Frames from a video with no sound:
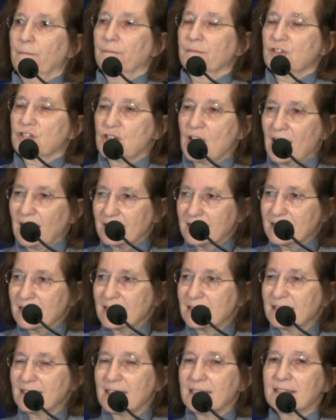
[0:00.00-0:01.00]

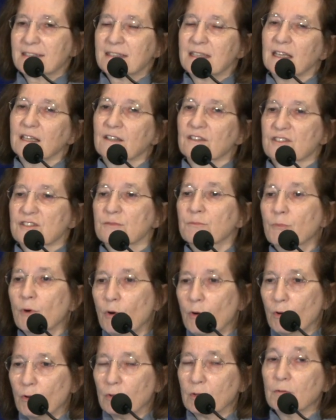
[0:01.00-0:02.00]
chances is still
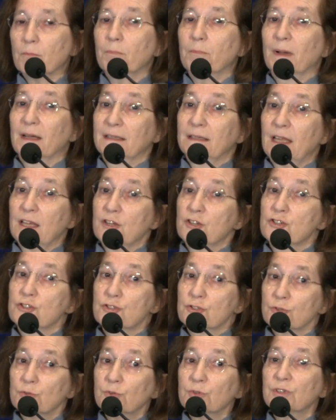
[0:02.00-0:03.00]
small, but they
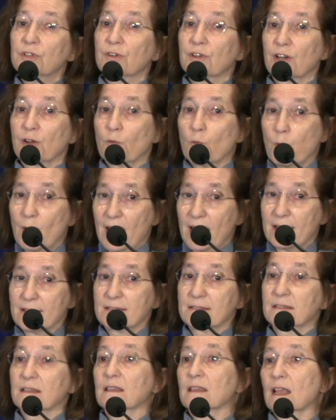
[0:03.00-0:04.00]
should
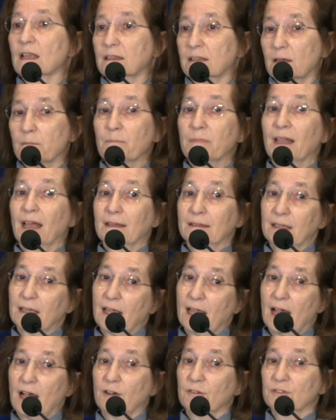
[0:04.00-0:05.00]
request that a blood
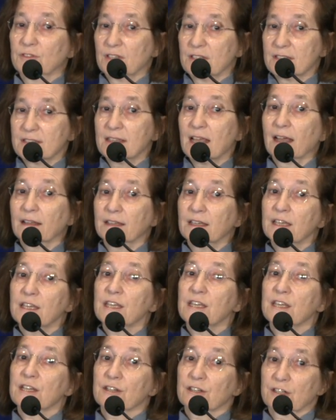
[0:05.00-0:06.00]
count is done
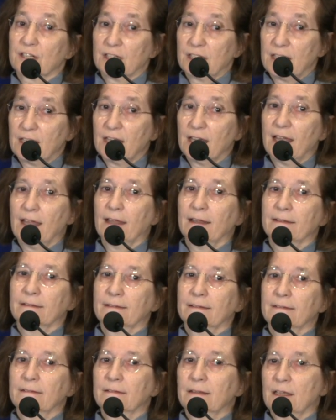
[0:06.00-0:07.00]
yearly,
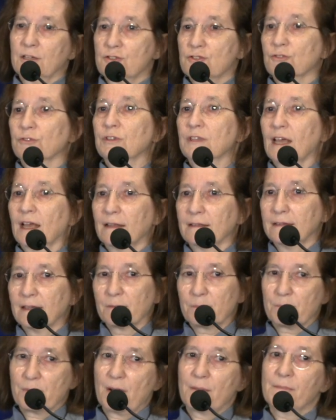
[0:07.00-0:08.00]
and they should tell
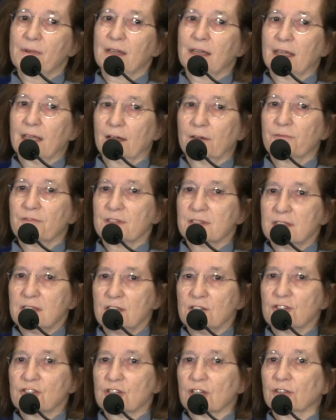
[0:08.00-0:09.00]
their primary care
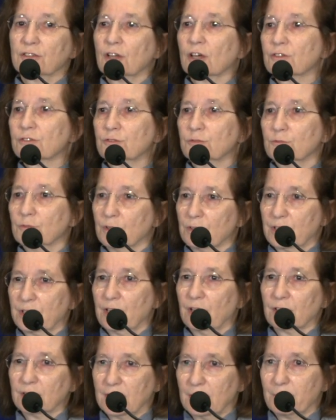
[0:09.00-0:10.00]
physician not to worry
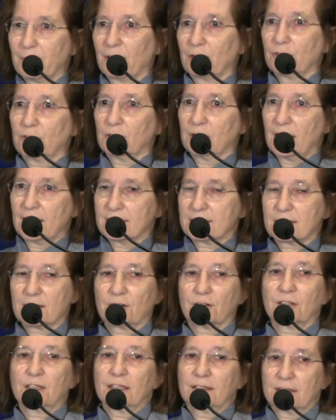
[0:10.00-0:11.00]
only about
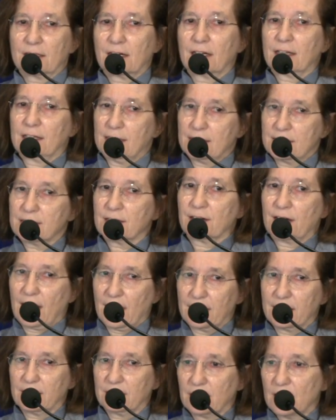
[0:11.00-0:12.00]
cholesterol and triglyceride,